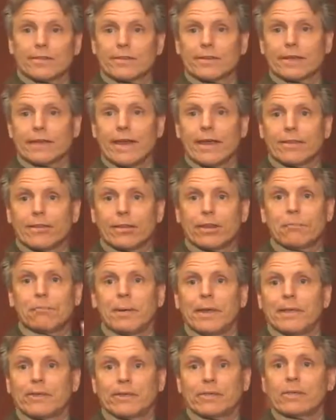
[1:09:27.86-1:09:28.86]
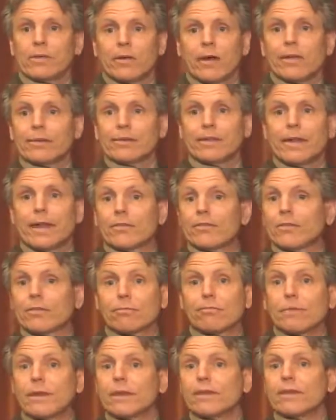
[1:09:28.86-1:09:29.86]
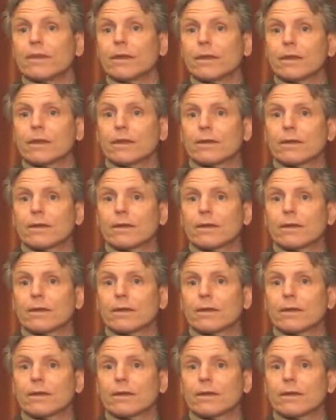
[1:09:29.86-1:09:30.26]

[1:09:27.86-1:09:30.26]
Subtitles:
together, that pieces it all together, is missing.